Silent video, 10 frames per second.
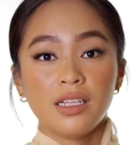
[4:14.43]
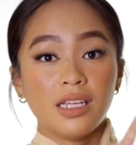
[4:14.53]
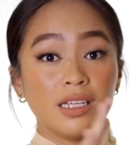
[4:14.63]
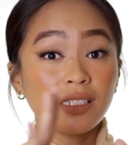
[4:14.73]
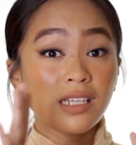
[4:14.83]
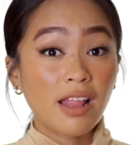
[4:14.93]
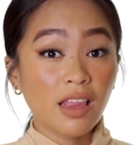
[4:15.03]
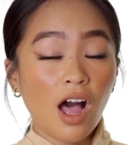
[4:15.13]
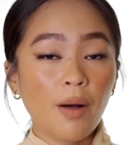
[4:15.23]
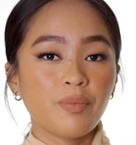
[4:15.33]
na nag-set
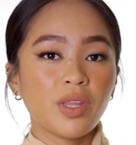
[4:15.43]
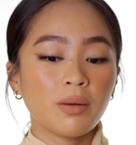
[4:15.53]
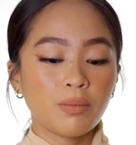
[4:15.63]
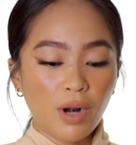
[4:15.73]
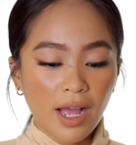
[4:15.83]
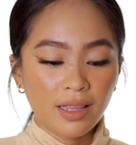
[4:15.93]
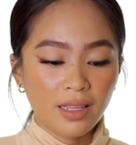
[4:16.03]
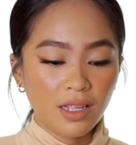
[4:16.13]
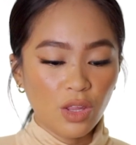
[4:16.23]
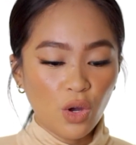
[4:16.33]
up ng brand
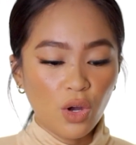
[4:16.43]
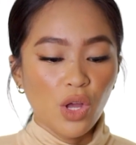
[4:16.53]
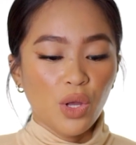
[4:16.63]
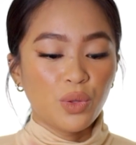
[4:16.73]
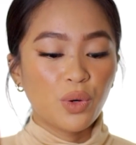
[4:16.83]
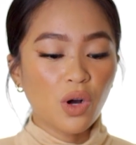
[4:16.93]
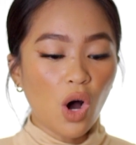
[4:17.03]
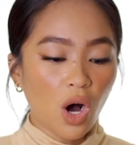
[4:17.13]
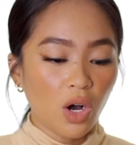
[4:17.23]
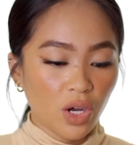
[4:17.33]
na to noong
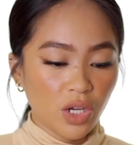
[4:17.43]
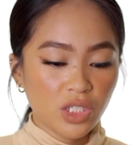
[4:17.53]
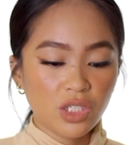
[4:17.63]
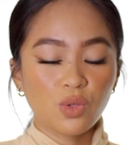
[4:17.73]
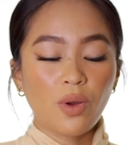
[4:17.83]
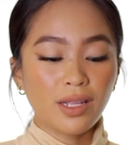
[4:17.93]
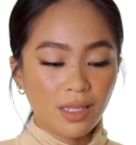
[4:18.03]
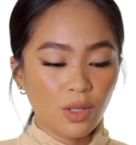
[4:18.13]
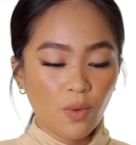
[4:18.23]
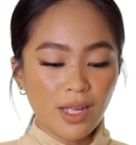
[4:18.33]
August
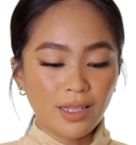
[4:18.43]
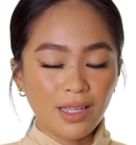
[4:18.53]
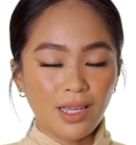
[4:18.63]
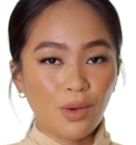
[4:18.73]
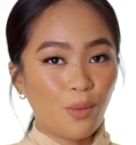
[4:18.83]
2020.